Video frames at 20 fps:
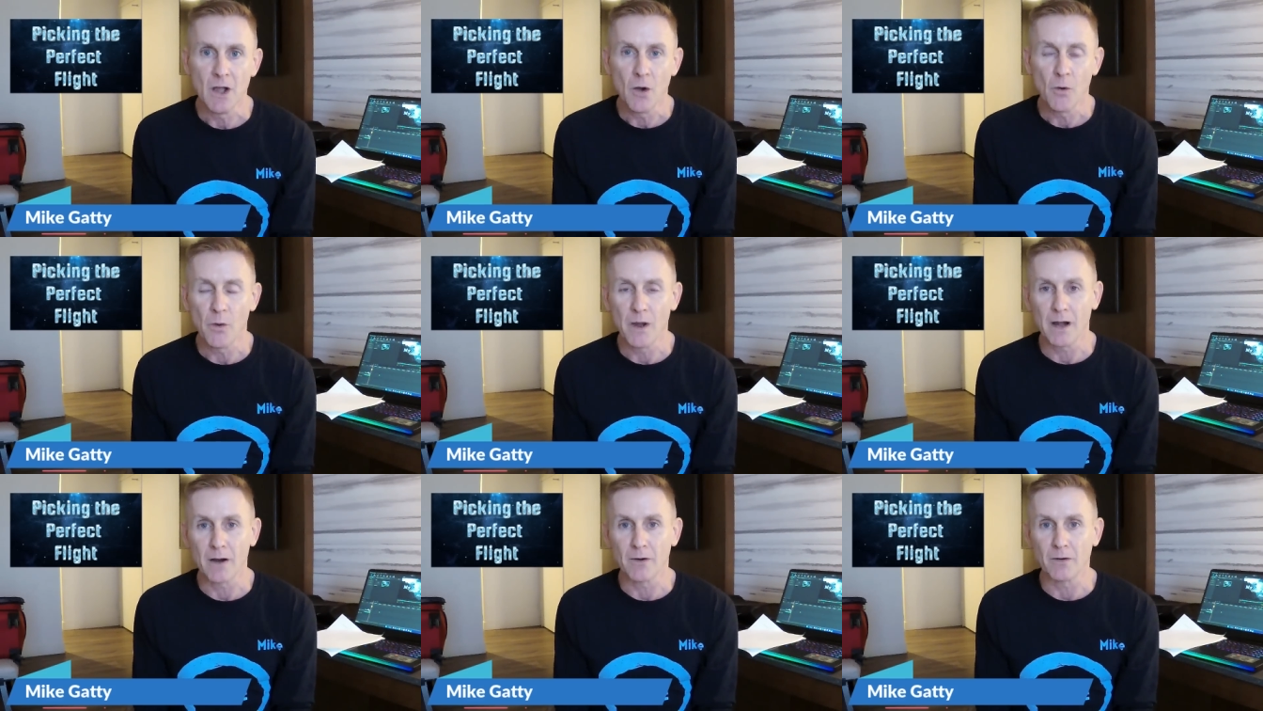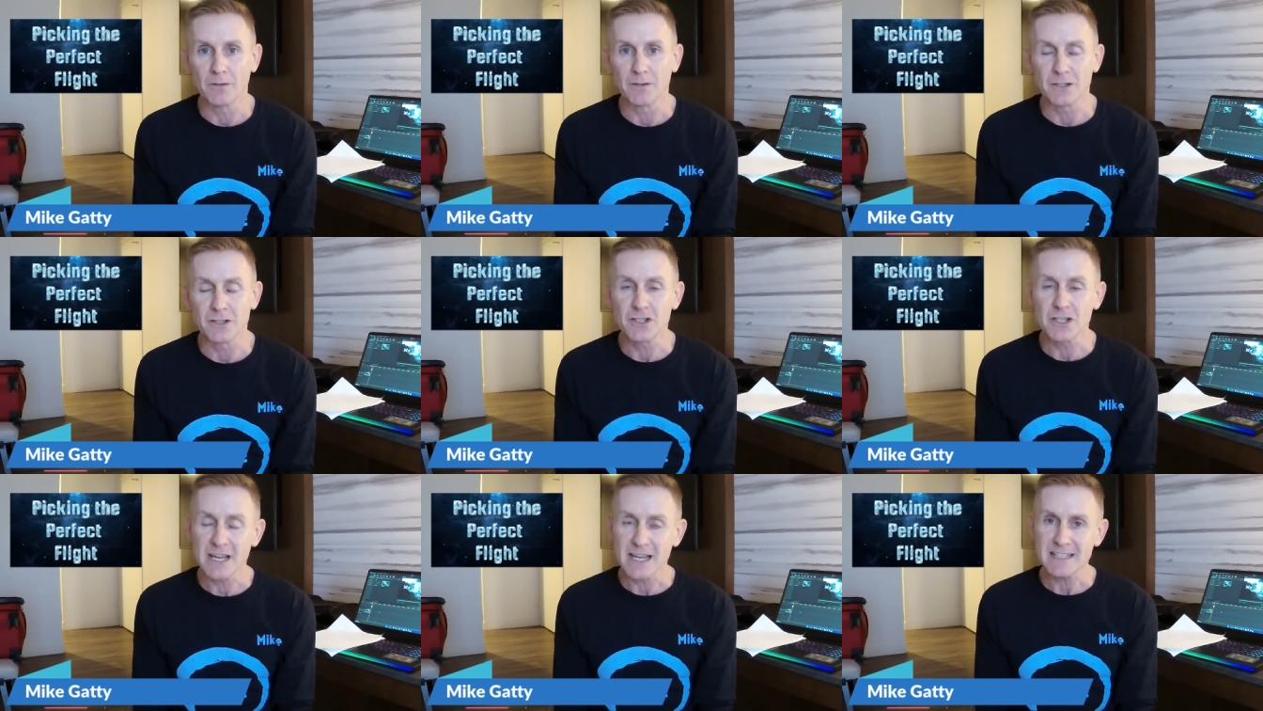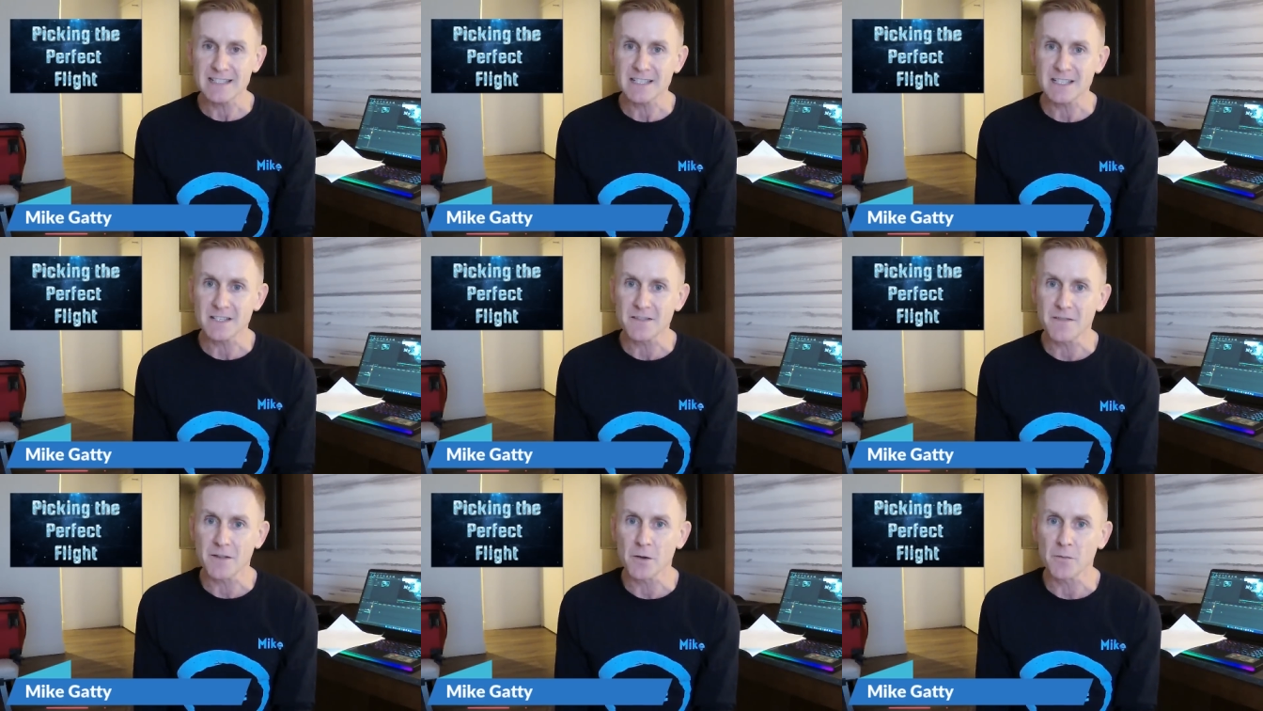Well, the
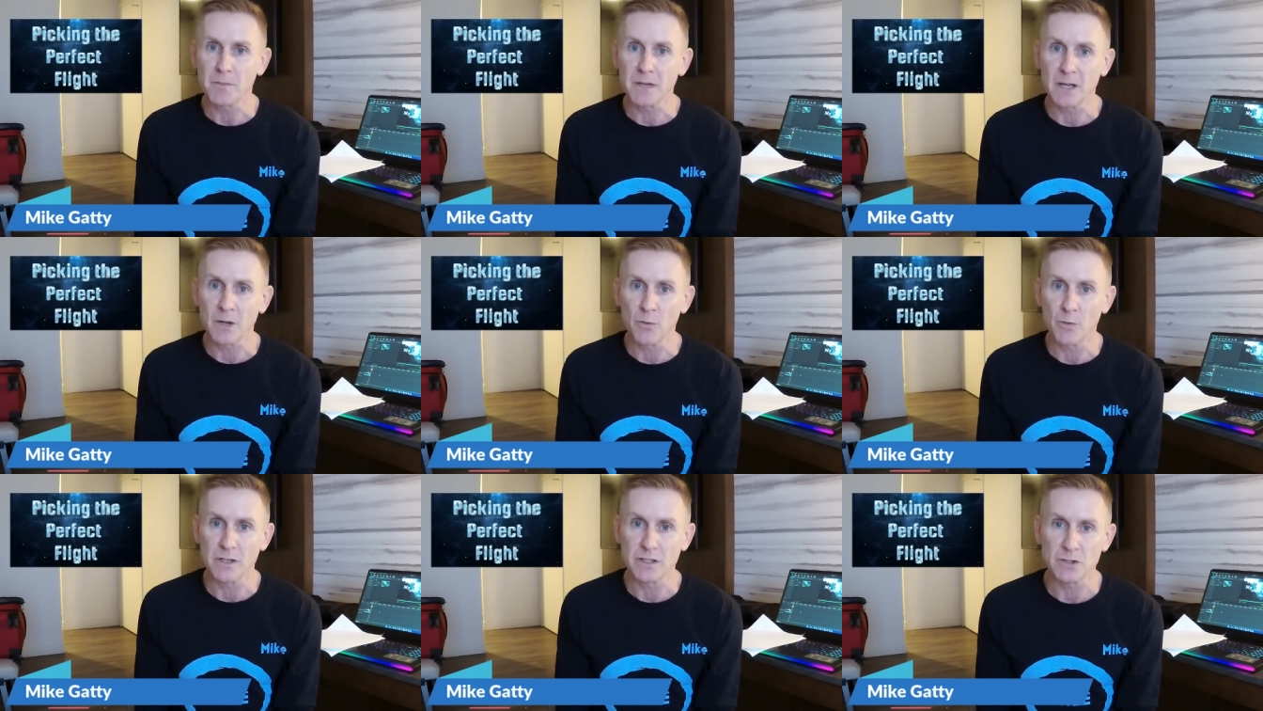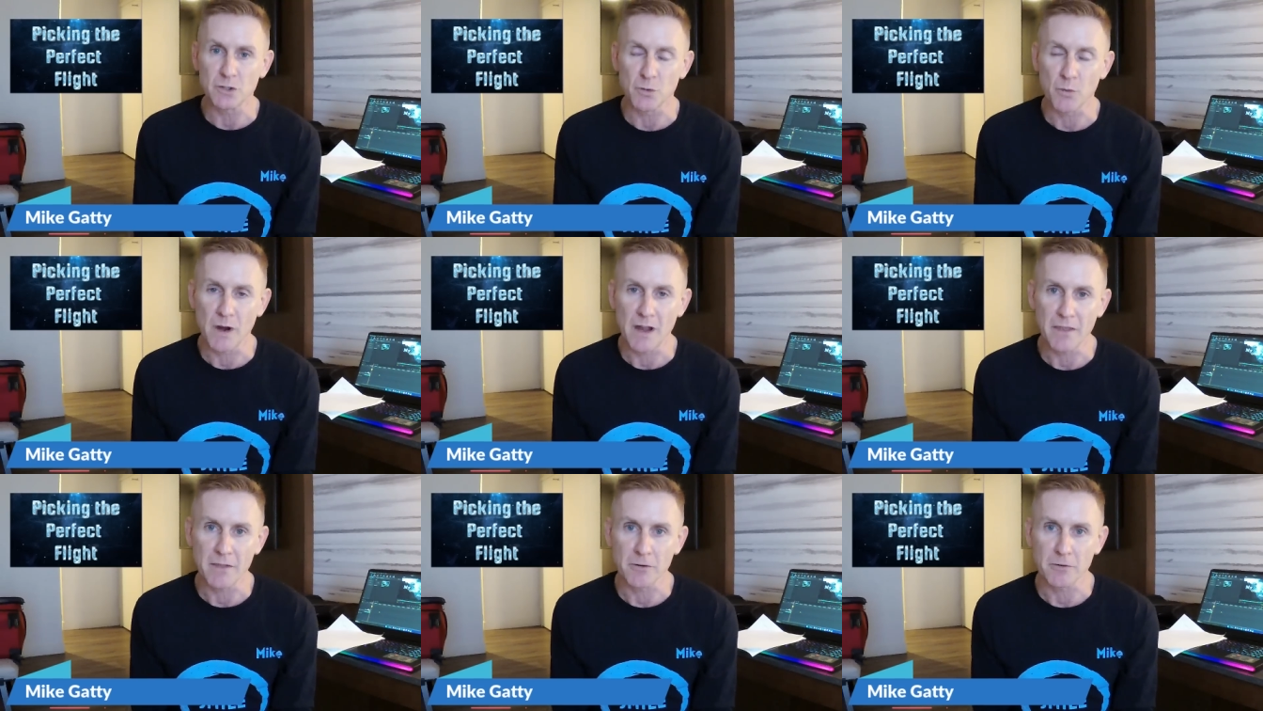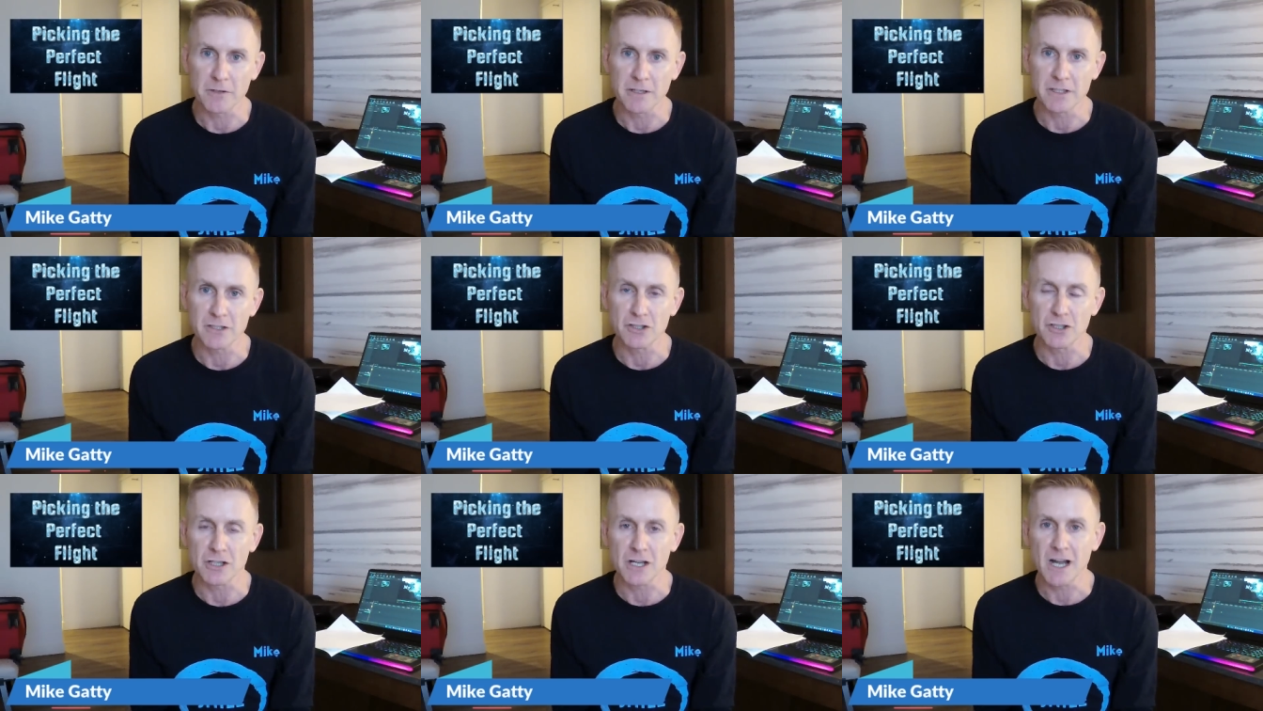chances of there being winter weather
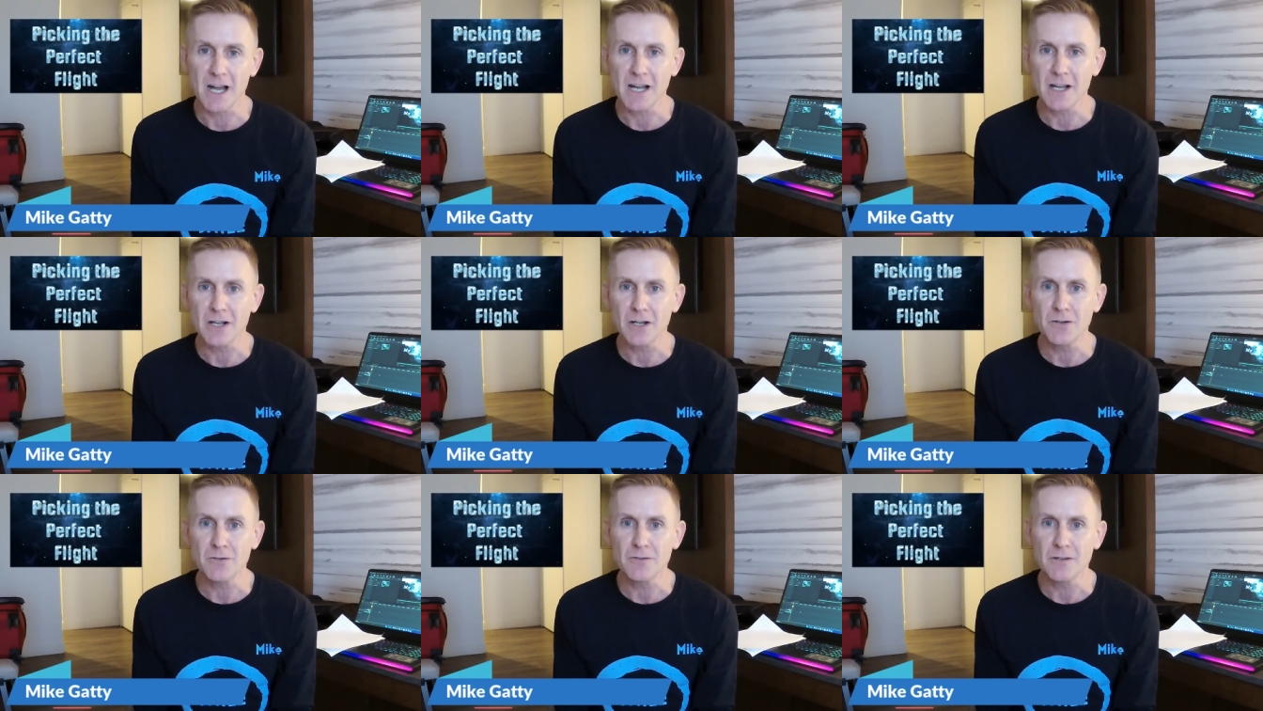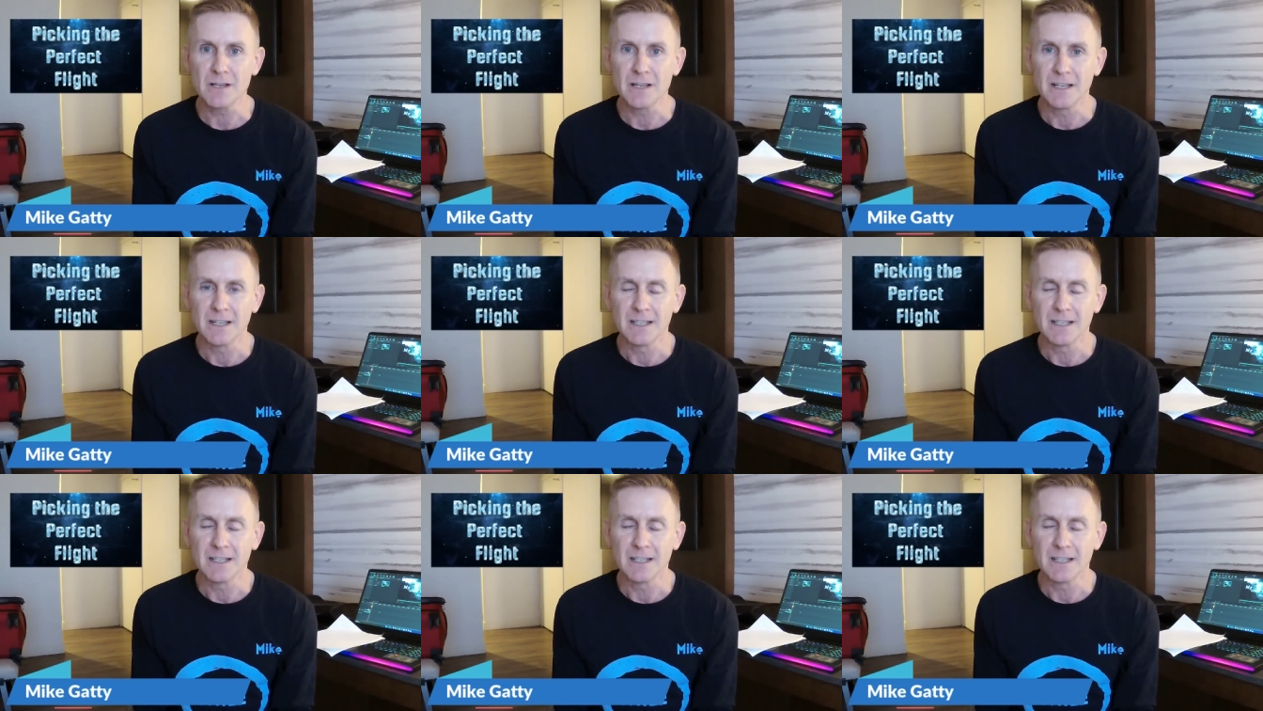in Chicago,